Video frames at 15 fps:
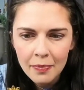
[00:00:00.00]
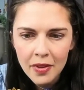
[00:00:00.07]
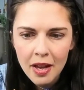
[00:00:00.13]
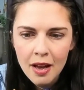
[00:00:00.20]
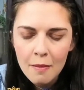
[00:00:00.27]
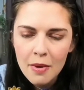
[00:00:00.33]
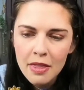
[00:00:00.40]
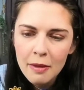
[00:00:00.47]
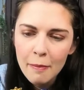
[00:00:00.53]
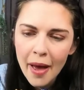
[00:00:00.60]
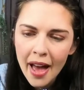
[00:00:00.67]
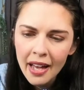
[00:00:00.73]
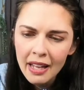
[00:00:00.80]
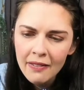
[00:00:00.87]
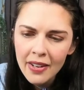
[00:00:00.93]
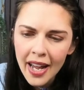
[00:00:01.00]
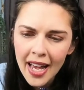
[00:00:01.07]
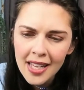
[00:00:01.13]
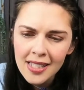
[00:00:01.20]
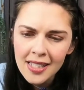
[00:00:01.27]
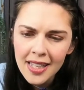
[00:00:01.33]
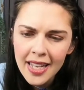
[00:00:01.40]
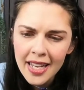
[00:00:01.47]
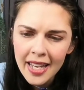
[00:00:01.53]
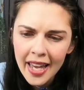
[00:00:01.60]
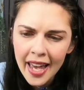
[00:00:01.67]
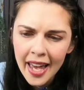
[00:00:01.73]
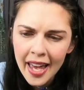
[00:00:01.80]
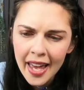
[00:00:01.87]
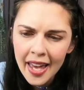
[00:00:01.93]
The back of it has like
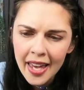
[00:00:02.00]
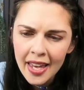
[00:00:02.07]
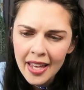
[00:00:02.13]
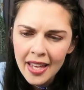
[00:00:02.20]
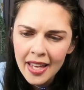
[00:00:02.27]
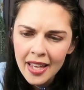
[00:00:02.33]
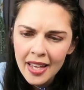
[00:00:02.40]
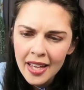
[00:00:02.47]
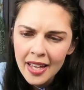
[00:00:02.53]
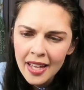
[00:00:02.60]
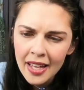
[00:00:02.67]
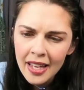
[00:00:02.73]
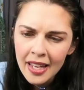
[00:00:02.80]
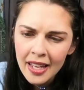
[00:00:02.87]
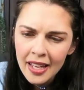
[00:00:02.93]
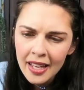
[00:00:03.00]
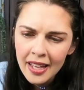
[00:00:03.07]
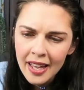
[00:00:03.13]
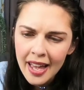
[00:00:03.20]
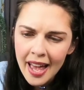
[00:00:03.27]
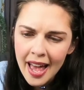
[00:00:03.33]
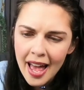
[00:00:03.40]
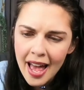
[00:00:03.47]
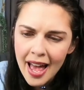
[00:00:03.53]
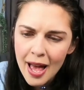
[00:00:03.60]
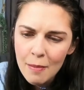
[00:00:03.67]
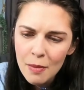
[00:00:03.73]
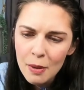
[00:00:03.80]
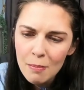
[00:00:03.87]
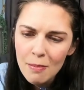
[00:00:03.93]
a
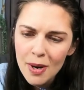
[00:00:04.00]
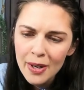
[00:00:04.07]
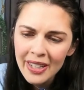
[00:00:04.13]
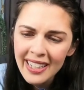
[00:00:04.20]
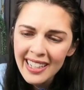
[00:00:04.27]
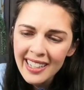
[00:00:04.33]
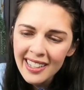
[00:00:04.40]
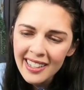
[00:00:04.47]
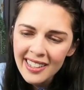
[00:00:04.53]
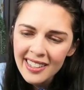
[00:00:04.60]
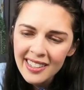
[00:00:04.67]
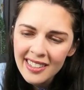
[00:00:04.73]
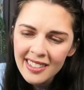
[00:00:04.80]
M marking.